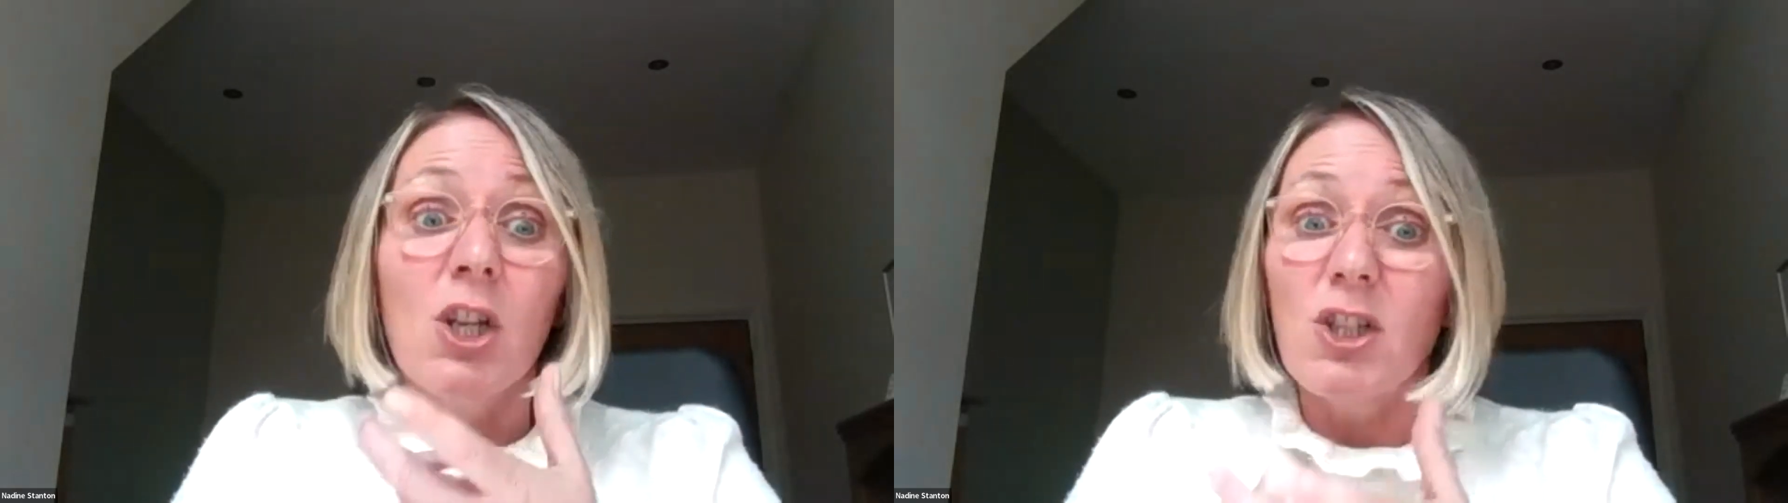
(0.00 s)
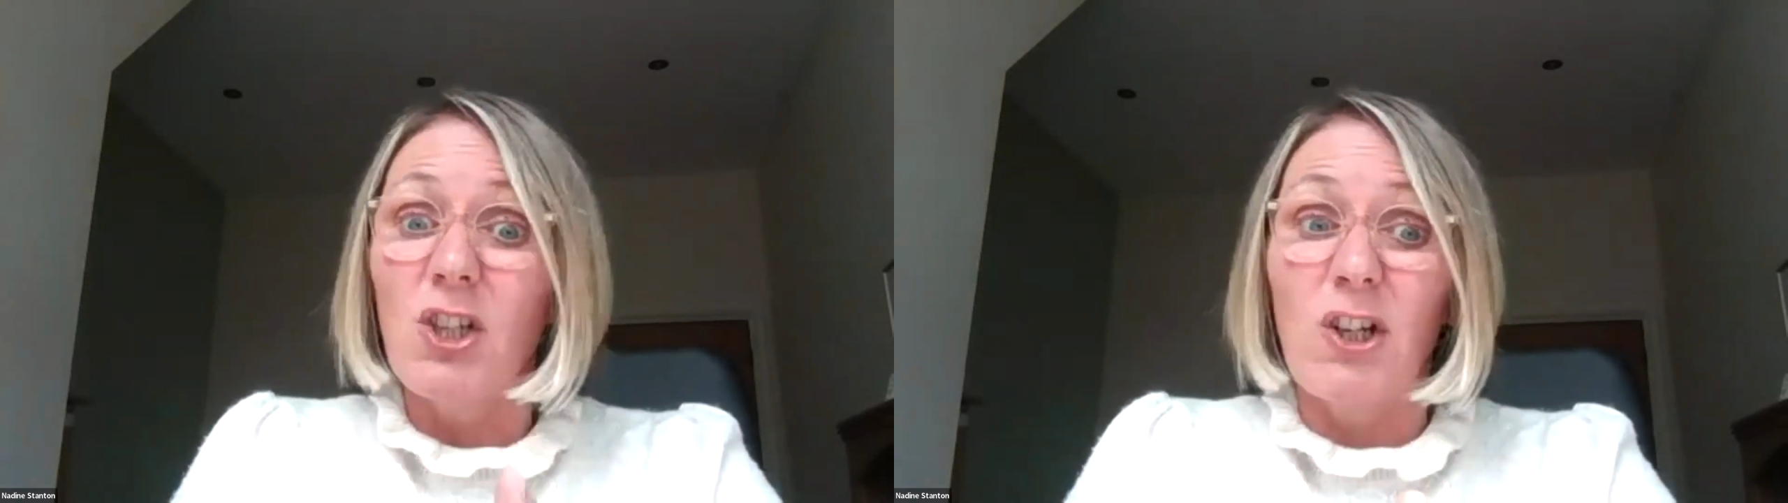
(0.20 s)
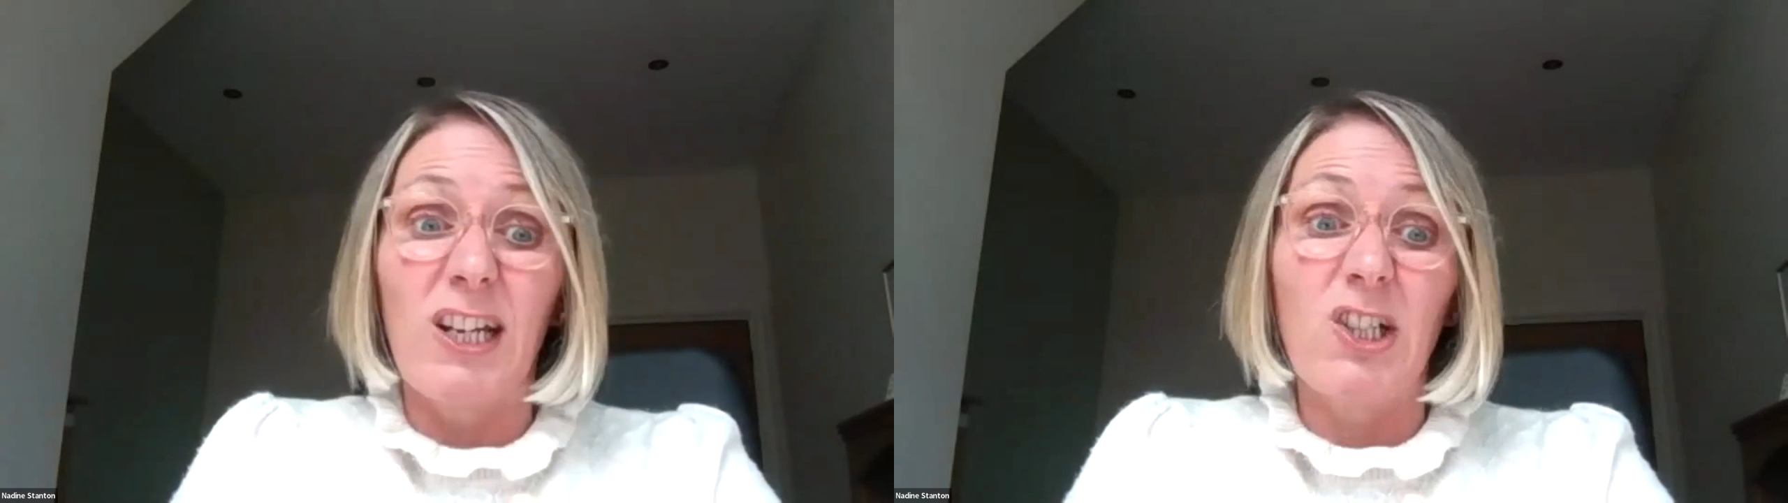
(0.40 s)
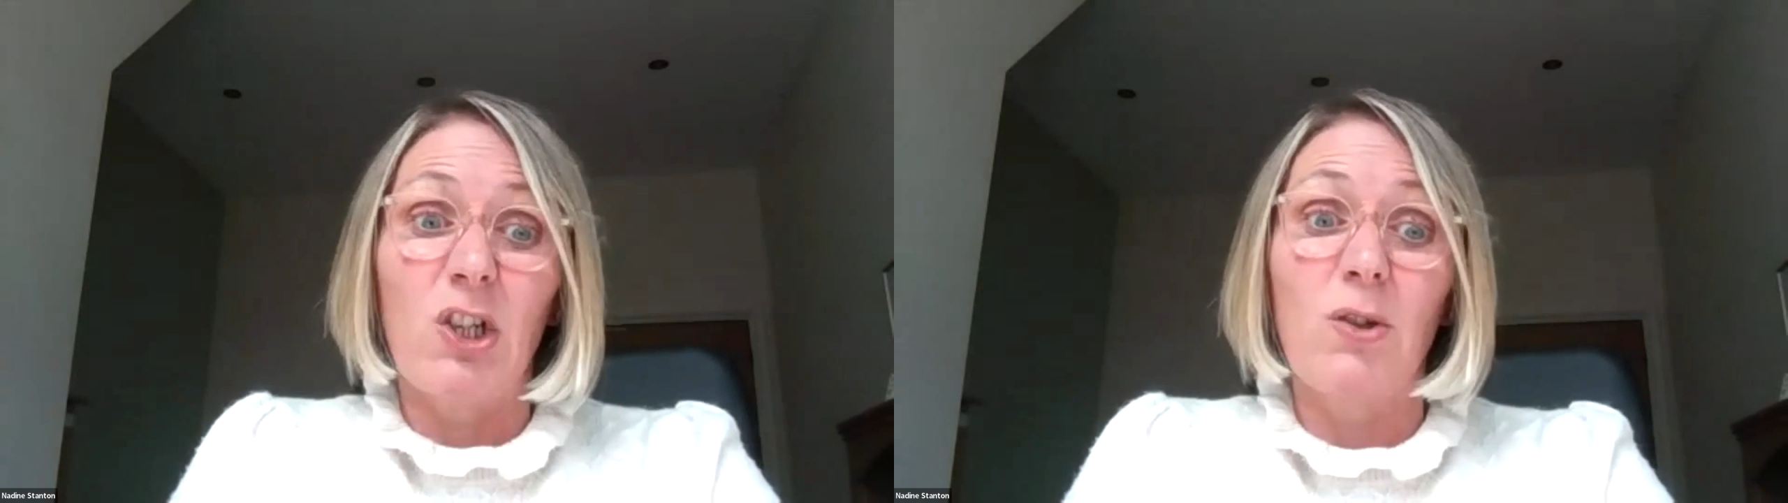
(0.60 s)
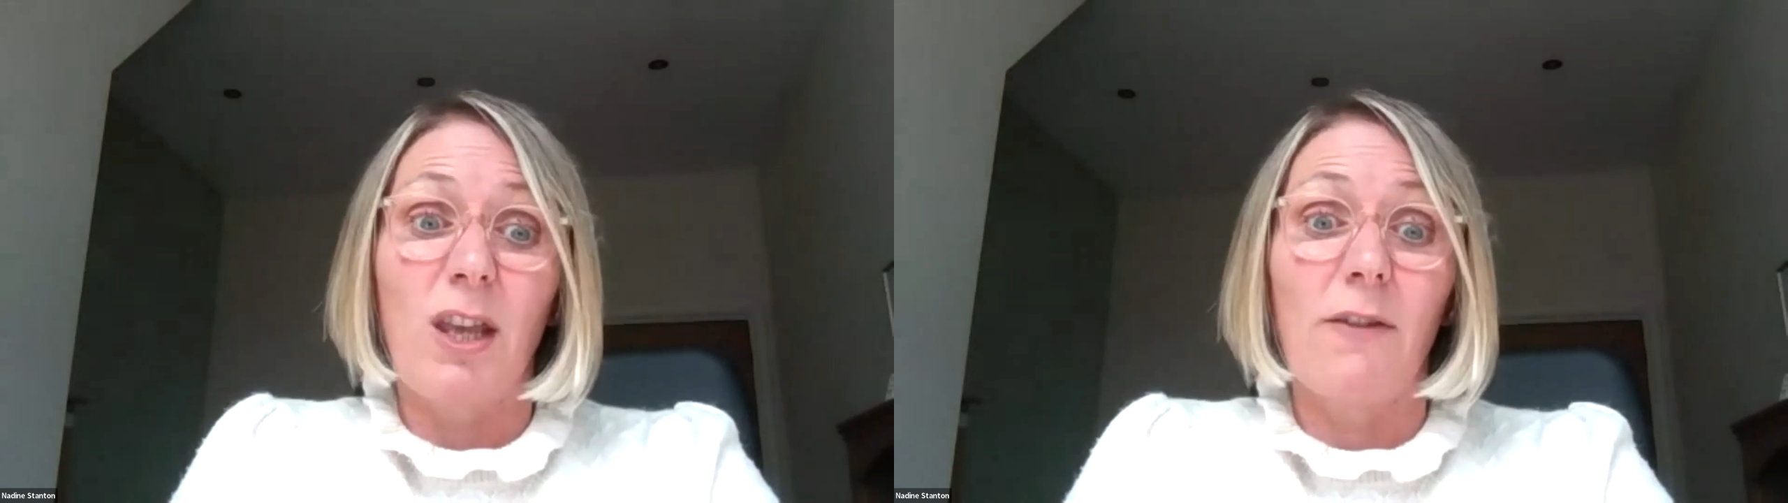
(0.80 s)
certain
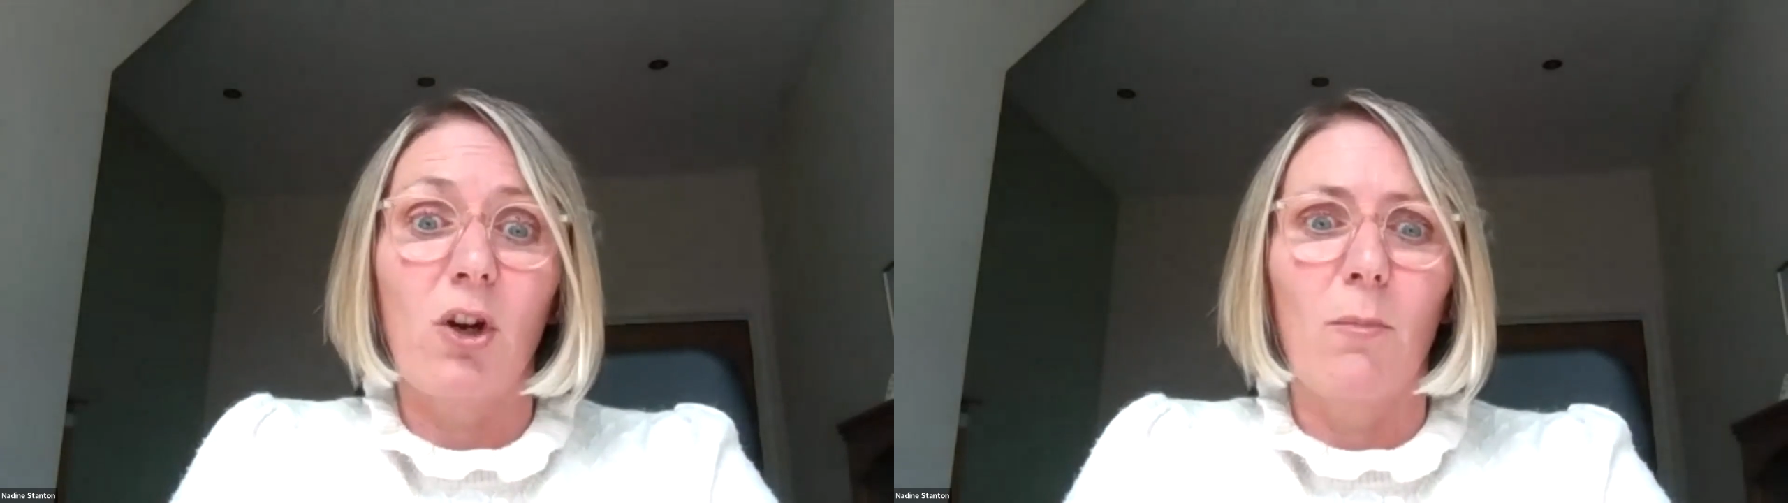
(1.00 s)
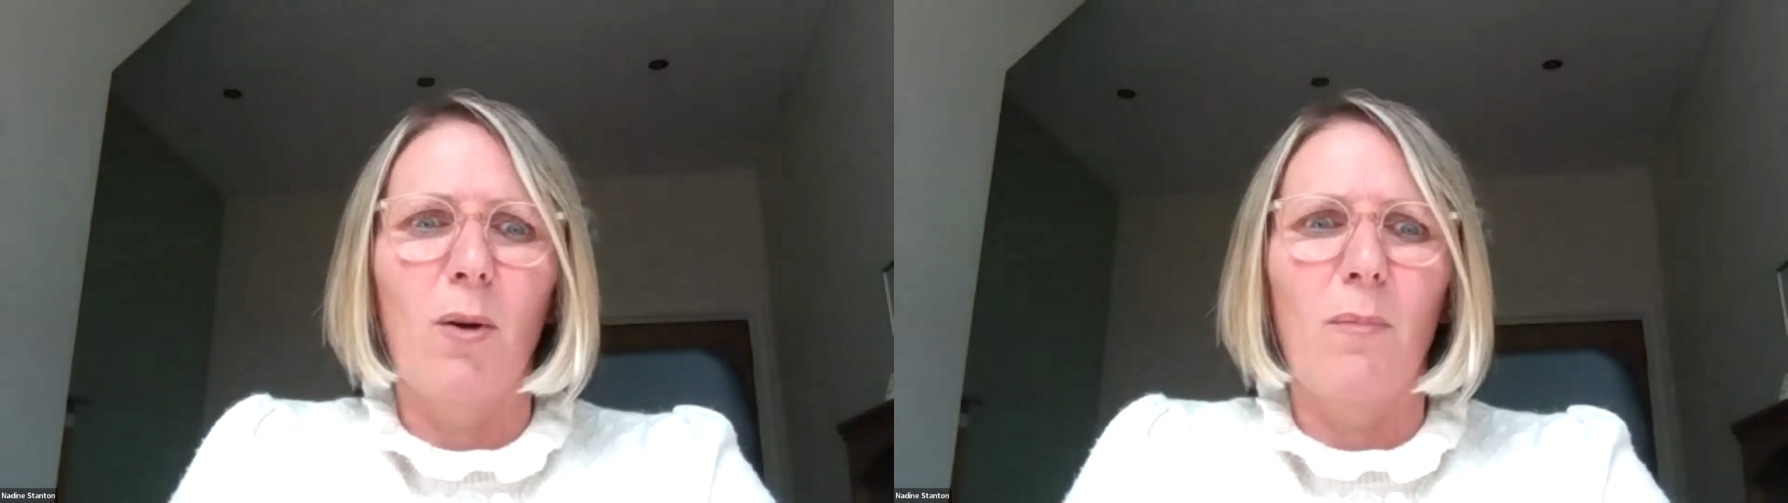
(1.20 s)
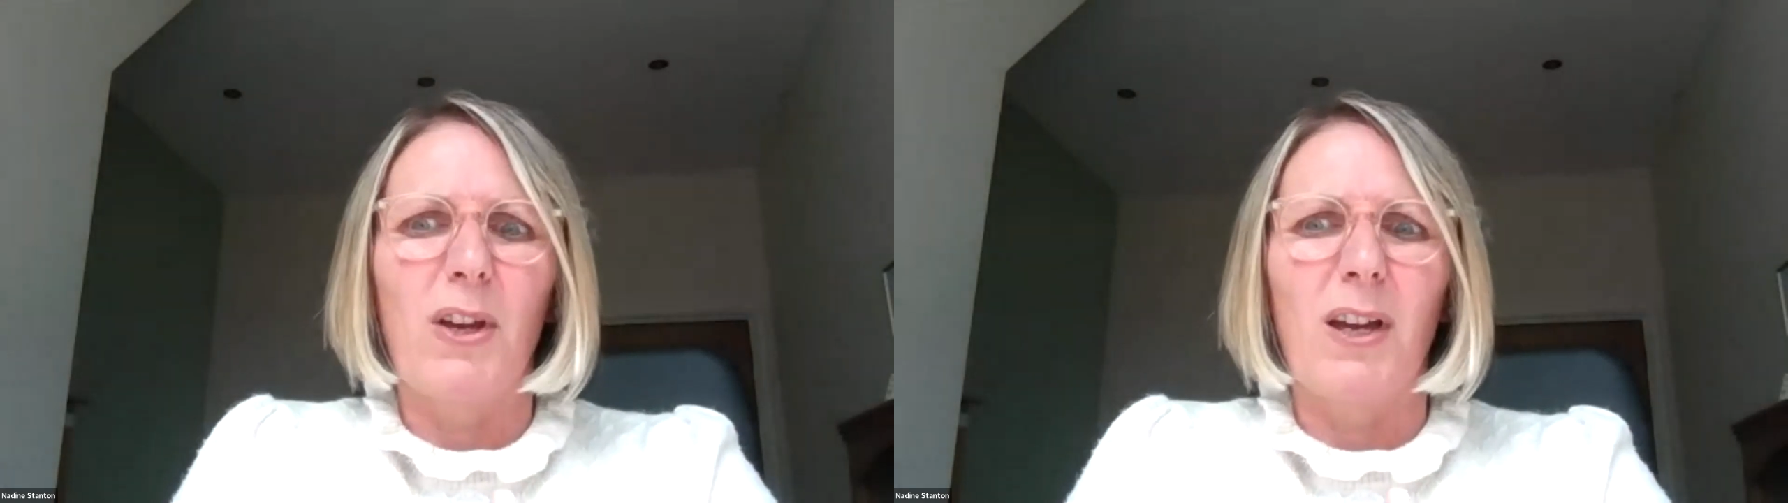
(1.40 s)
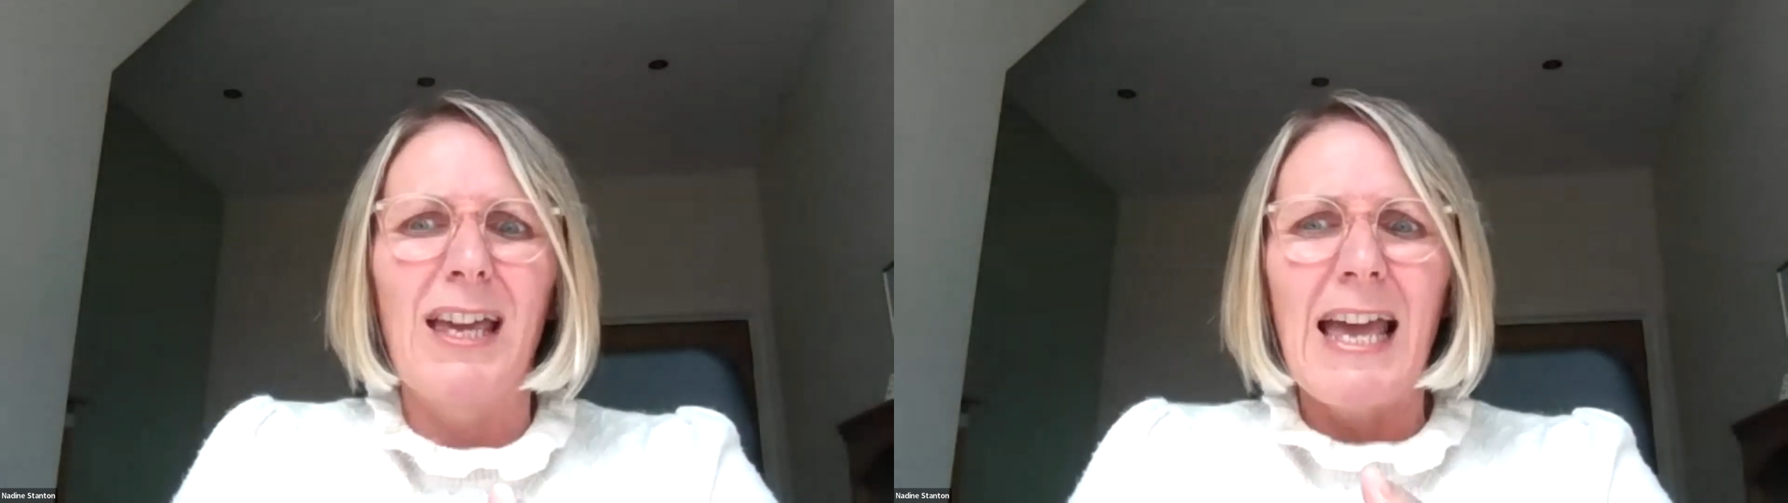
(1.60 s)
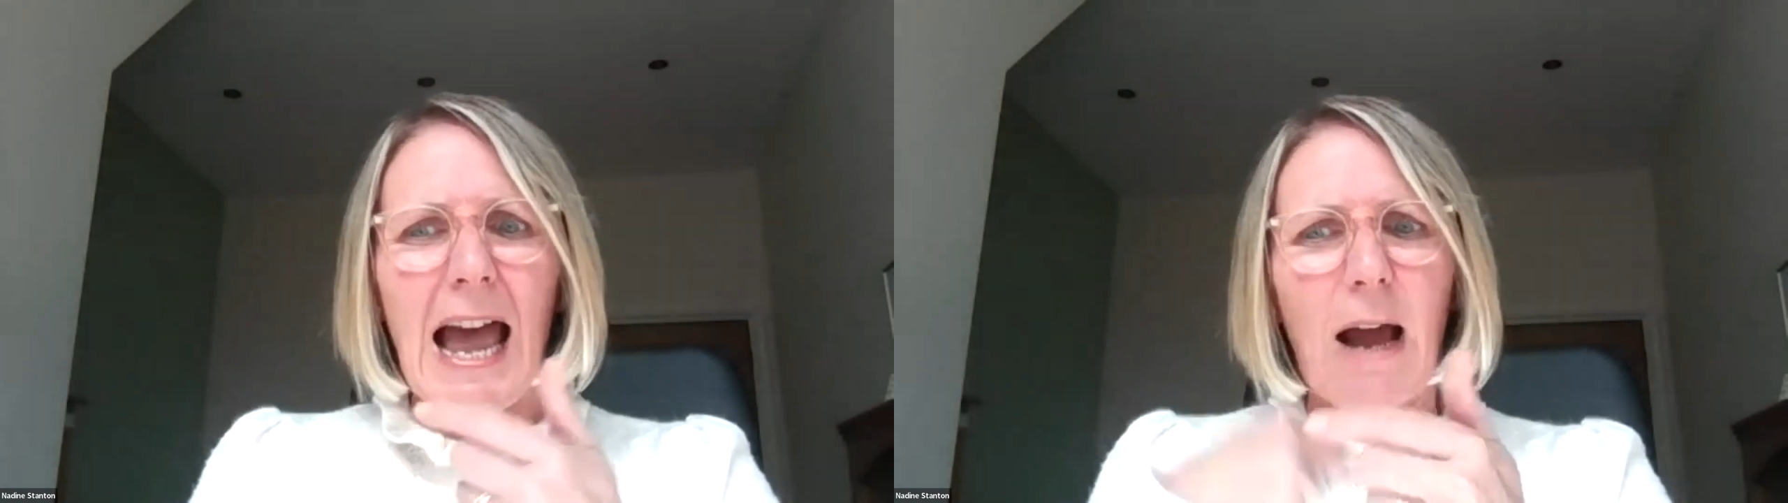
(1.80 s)
issues that have come up that